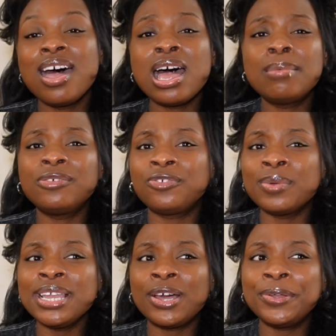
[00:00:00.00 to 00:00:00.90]
Um, before
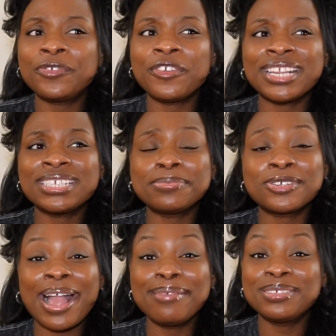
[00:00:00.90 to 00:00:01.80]
we go, don't forget to
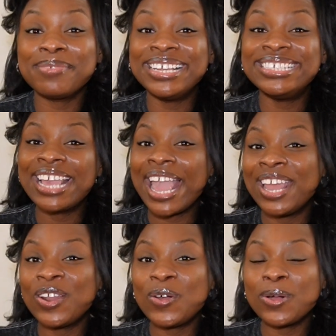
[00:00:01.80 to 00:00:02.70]
subscribe to my
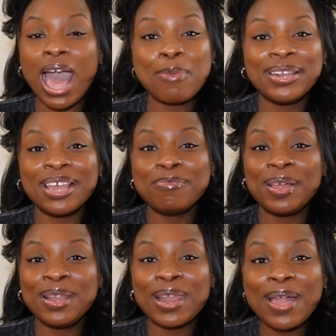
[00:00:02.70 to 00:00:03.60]
channel, comment down
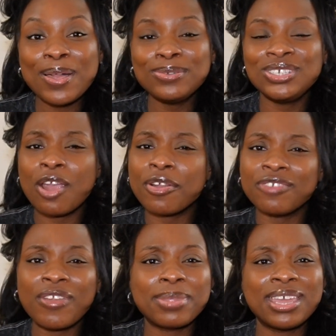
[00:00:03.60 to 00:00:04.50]
below, share with
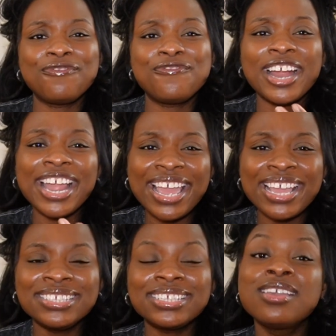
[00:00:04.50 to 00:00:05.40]
your family and
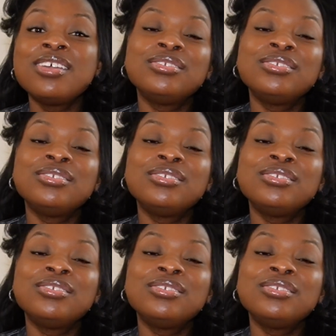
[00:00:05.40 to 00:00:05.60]
friends,